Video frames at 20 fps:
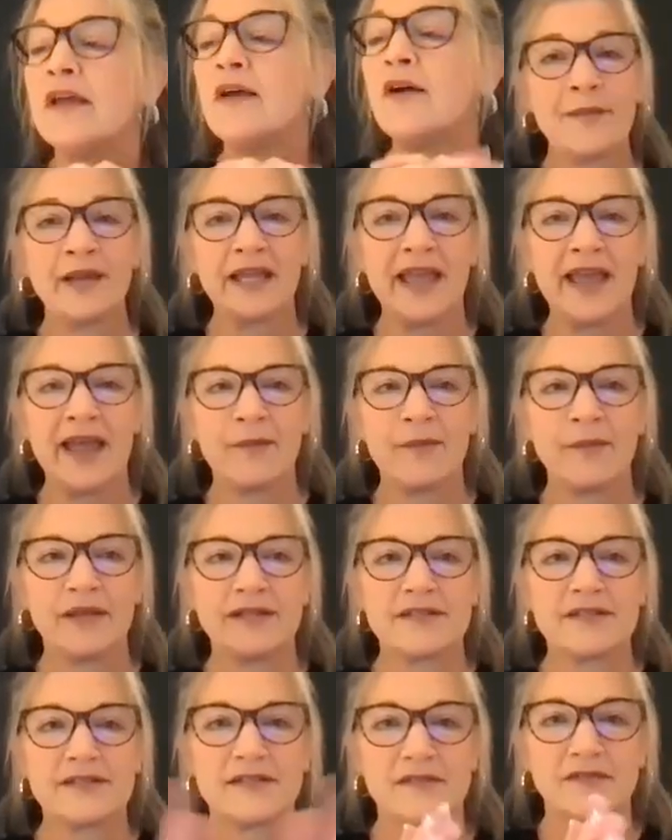Atomic
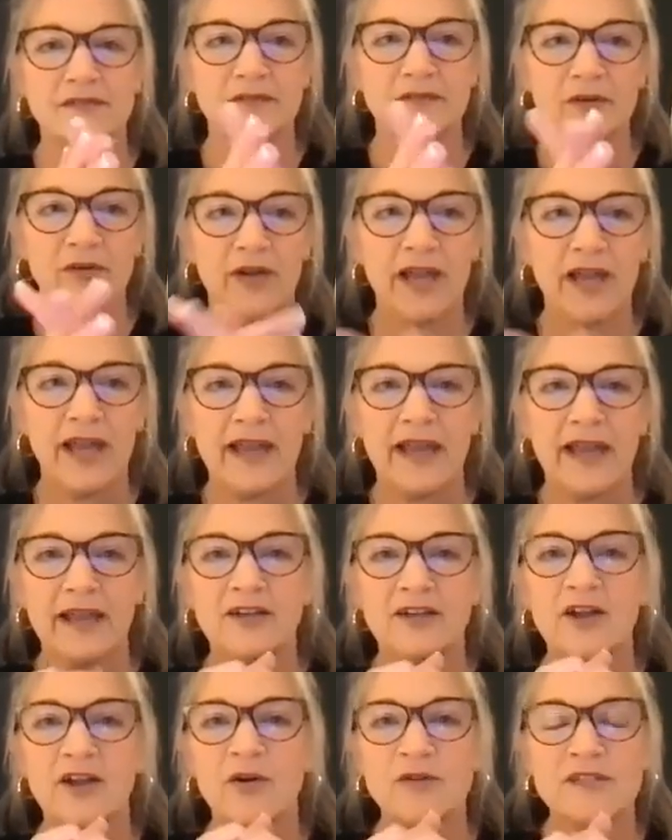Habits. Okay.
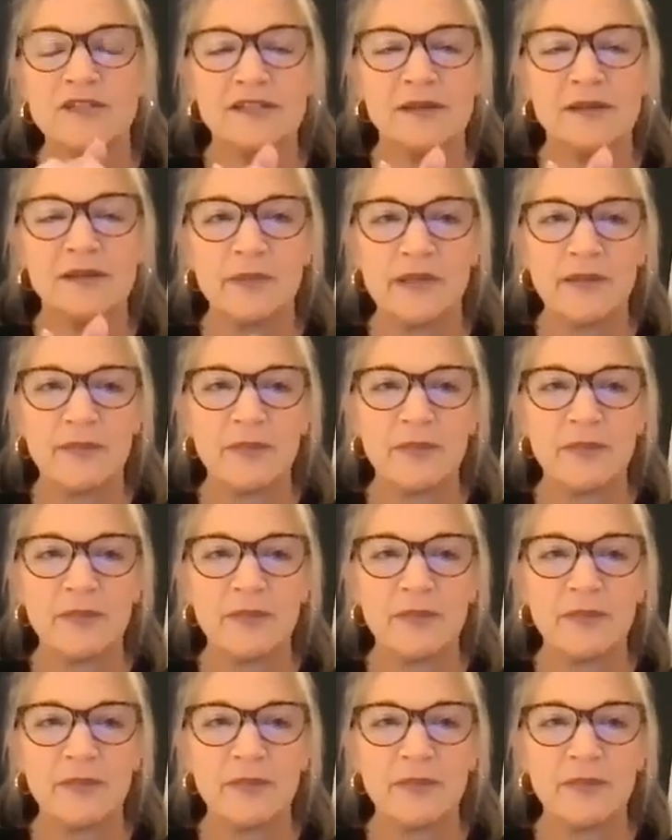I know some